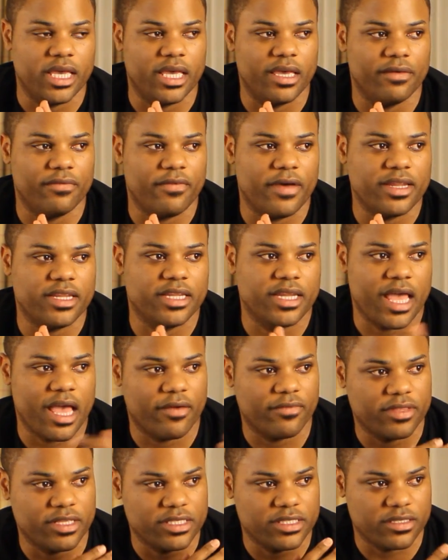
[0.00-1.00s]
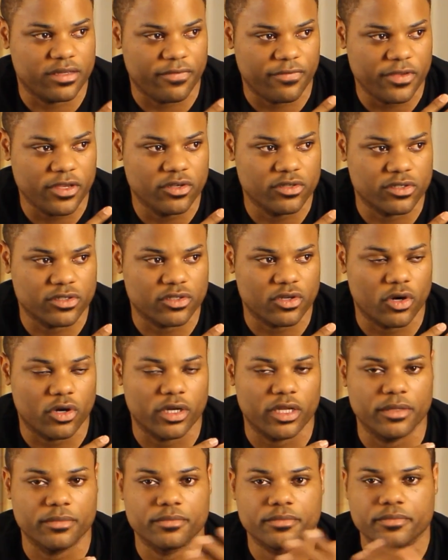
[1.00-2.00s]
if I didn't have these diffusers
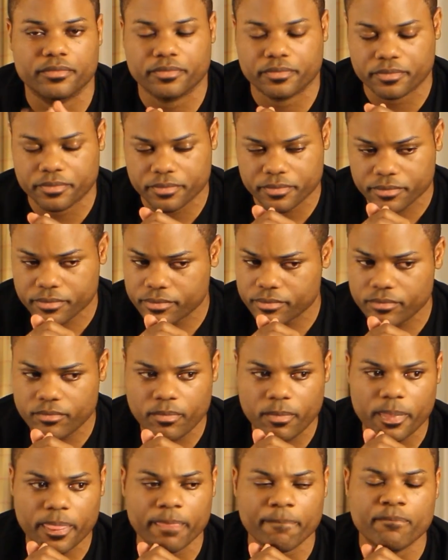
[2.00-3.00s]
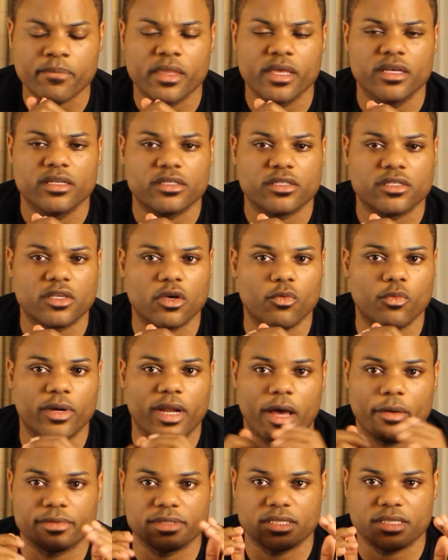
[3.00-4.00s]
on it. So
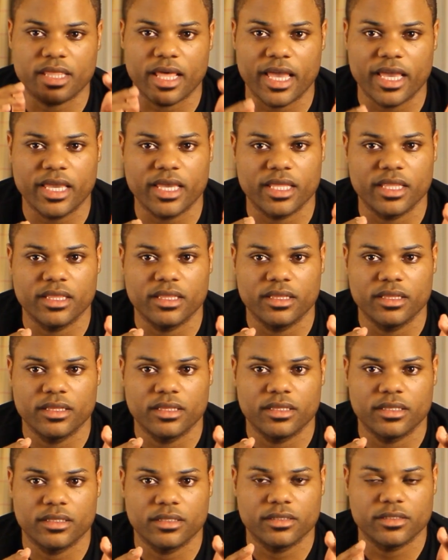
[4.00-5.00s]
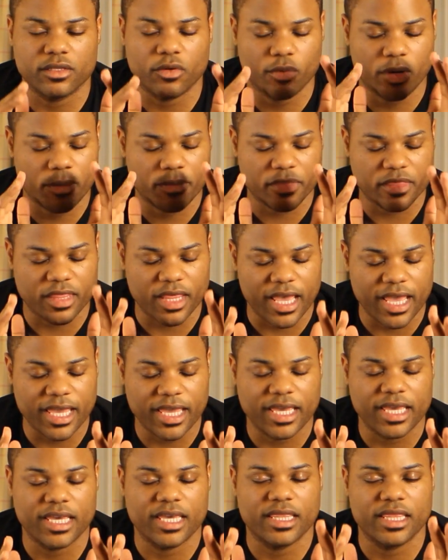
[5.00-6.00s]
what I'm thinking
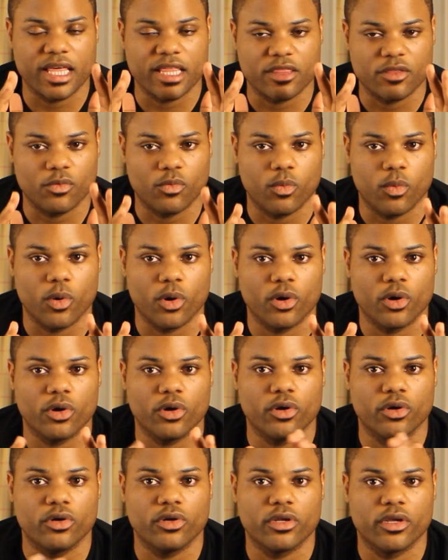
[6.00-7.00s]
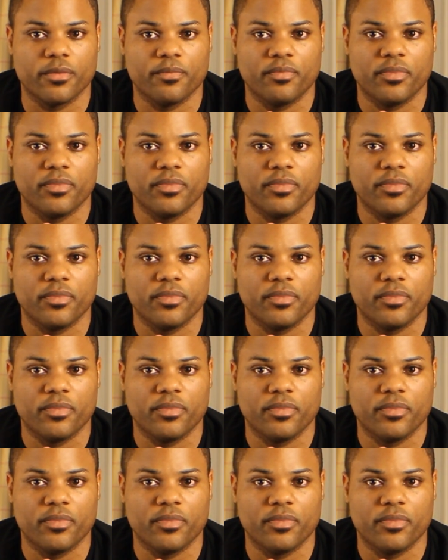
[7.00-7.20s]
that the word